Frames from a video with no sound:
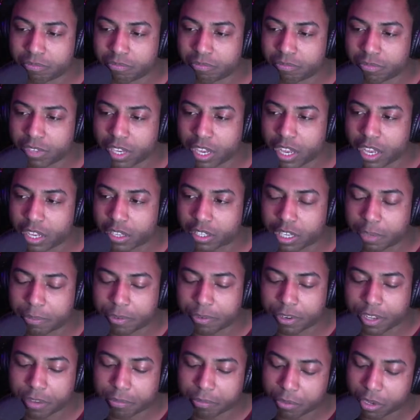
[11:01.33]
yeah, keep
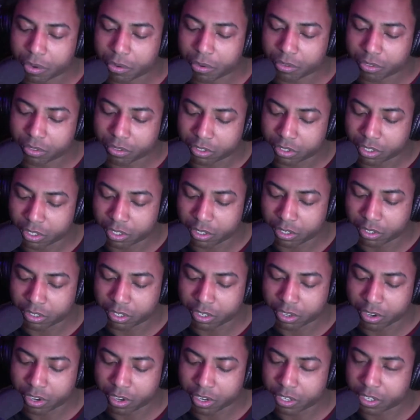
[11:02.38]
it up, Mo.
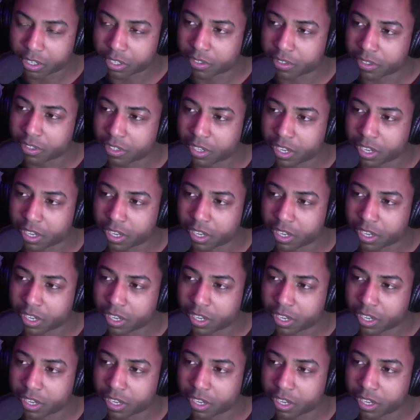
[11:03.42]
Good on you.